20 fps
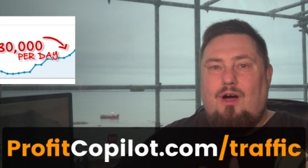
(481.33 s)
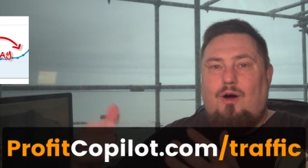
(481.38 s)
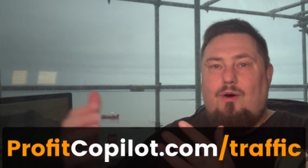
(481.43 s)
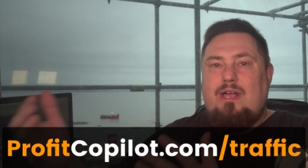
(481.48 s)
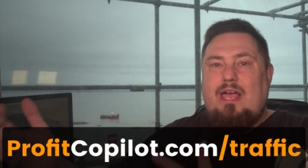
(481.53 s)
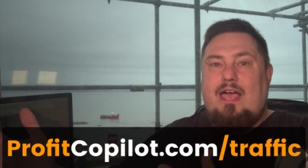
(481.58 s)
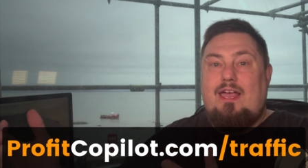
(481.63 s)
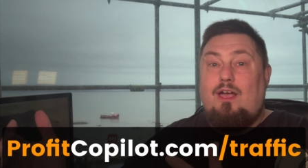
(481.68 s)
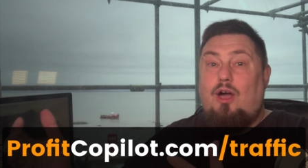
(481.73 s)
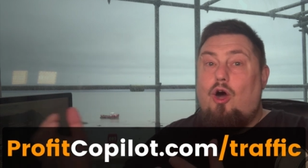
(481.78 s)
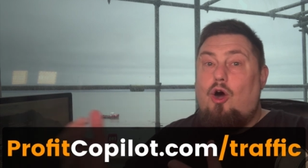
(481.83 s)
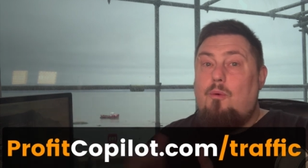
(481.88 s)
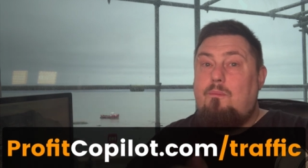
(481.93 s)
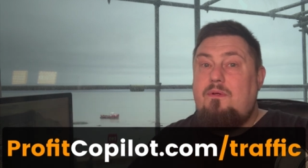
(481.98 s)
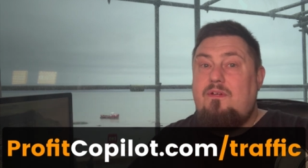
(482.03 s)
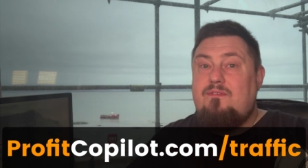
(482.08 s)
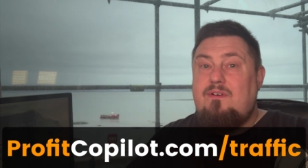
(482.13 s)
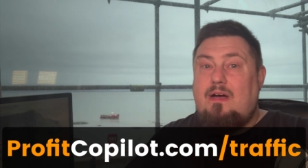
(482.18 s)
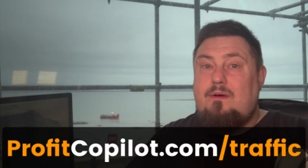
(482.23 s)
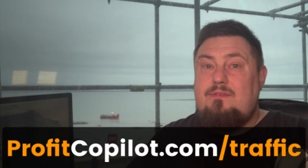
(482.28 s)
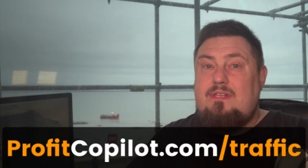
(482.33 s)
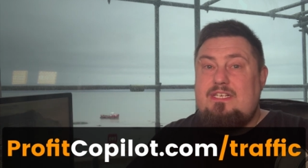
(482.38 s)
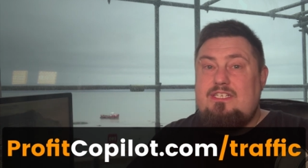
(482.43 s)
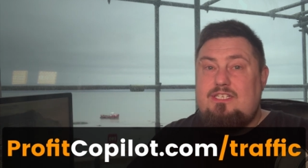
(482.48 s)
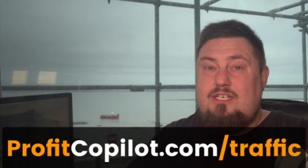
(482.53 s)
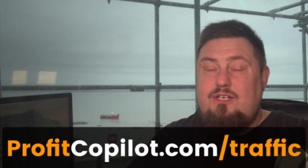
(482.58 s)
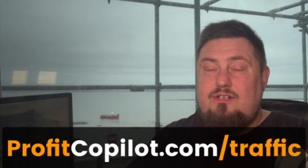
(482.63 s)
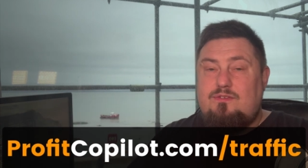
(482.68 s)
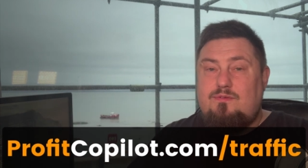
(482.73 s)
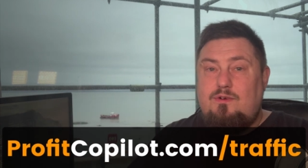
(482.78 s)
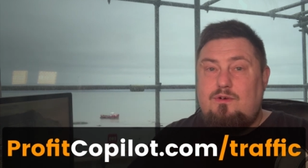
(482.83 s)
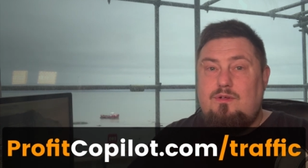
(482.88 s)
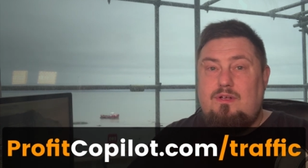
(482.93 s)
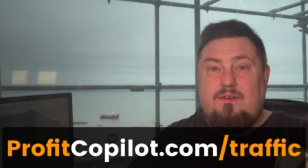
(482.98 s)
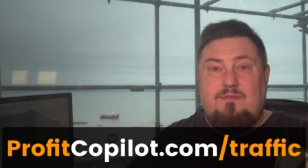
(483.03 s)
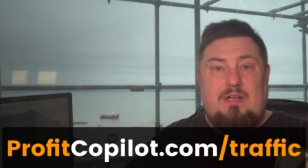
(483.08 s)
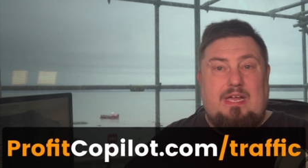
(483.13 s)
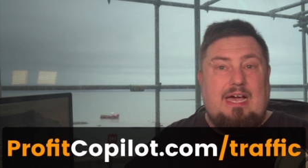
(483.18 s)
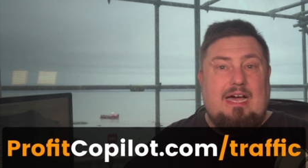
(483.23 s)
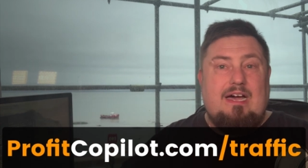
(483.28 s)
Okay, I hope you found this useful.
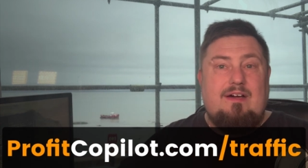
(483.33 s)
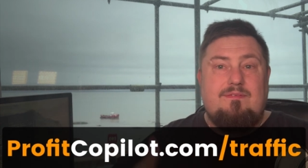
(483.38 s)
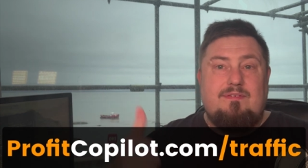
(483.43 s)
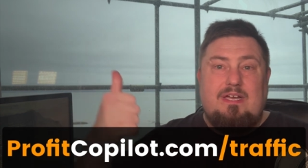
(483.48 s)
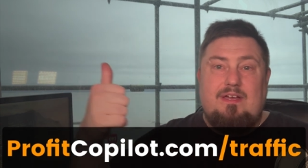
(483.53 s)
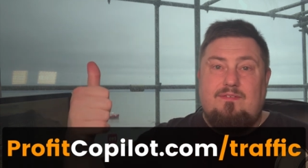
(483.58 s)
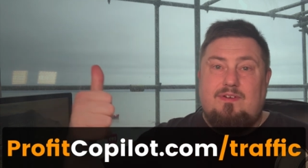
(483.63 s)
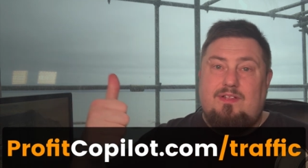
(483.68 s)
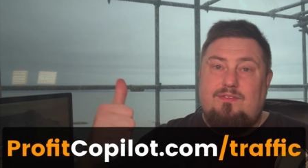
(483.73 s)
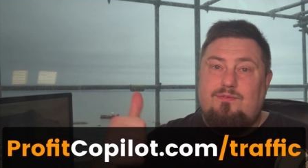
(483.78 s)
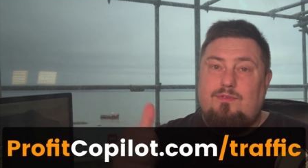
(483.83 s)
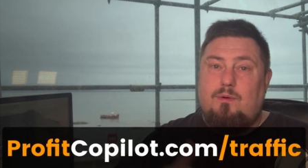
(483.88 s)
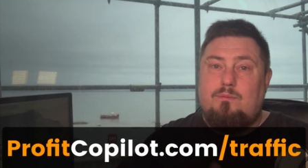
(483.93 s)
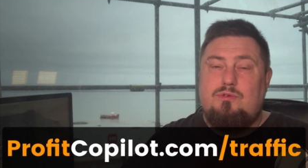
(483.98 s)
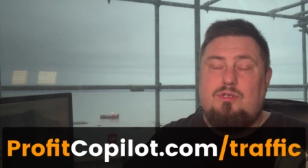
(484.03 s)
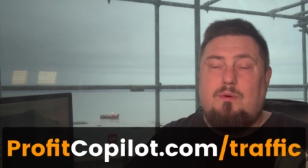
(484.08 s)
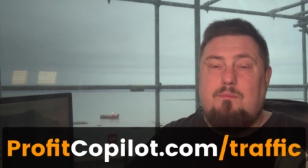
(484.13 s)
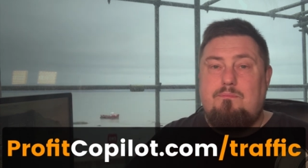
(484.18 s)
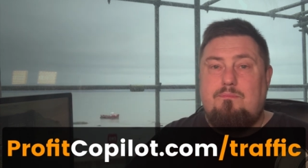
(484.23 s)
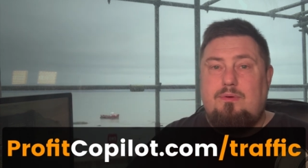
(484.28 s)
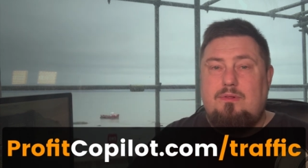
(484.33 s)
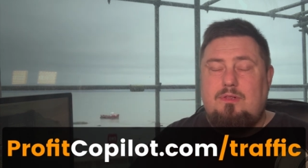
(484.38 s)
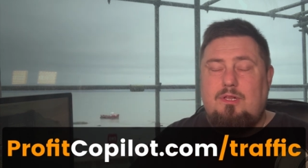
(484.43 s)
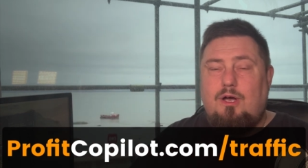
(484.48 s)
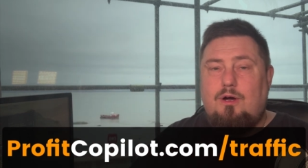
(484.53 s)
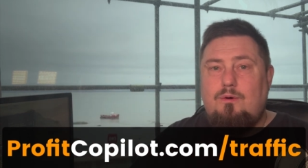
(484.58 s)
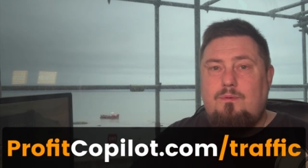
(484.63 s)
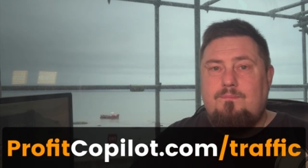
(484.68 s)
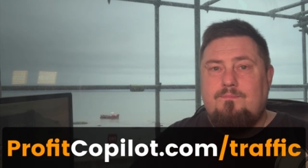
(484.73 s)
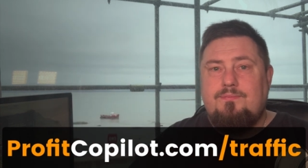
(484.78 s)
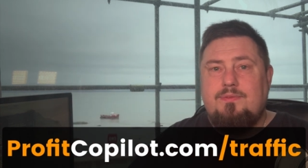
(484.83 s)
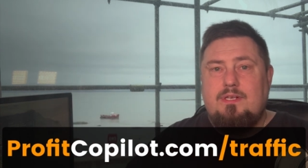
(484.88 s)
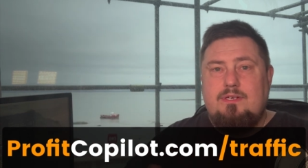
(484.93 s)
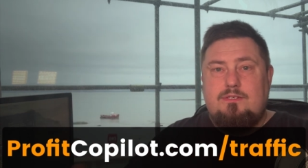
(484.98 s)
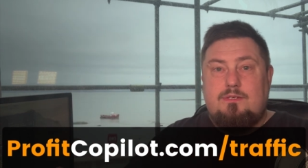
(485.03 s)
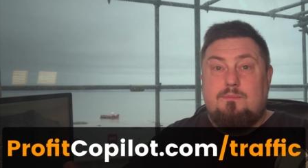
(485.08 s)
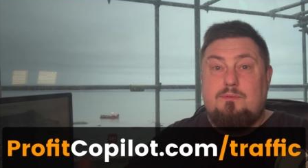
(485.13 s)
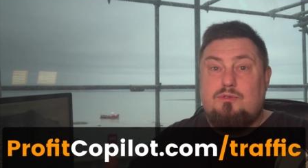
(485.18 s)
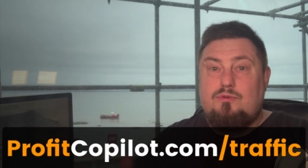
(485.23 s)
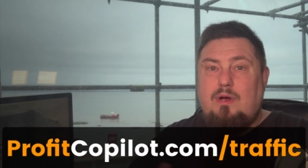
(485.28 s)
If you have, give it a thumbs up below.
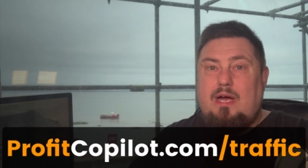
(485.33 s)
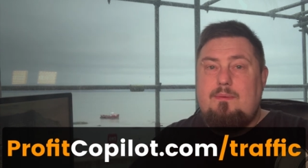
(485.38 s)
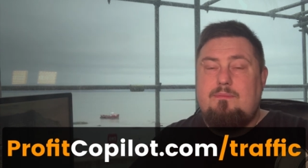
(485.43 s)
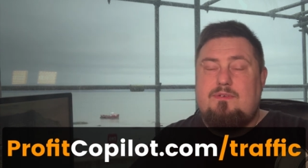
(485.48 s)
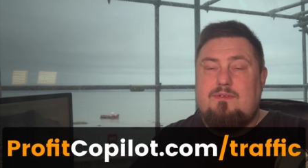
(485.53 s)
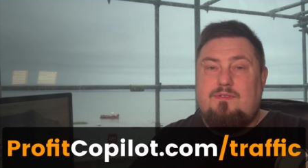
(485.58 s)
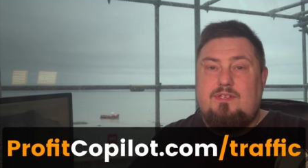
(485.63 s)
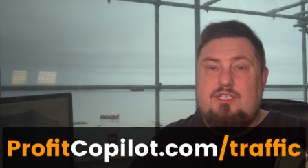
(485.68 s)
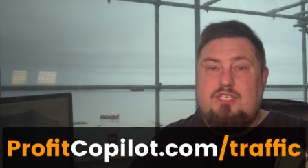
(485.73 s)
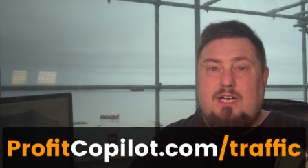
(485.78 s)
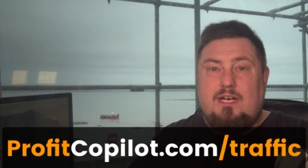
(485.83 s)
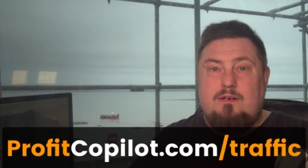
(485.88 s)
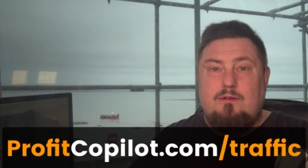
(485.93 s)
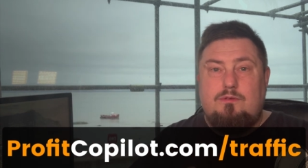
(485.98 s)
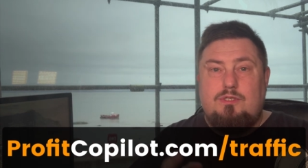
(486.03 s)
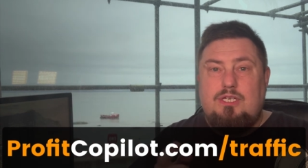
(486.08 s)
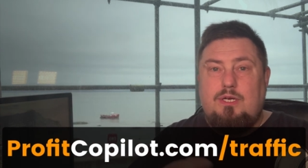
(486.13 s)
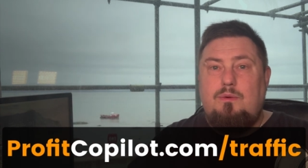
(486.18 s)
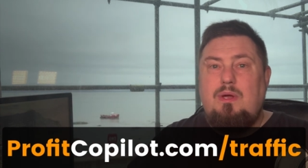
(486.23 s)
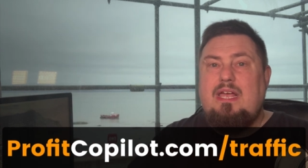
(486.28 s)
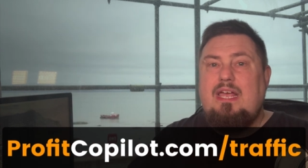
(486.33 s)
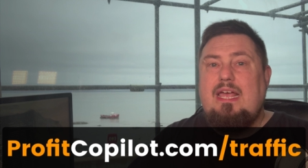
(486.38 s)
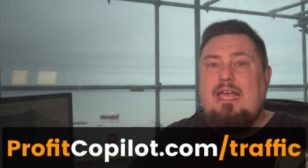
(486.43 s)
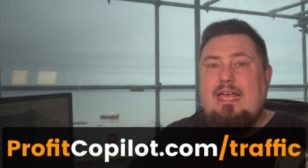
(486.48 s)
Subscribe to the channel too.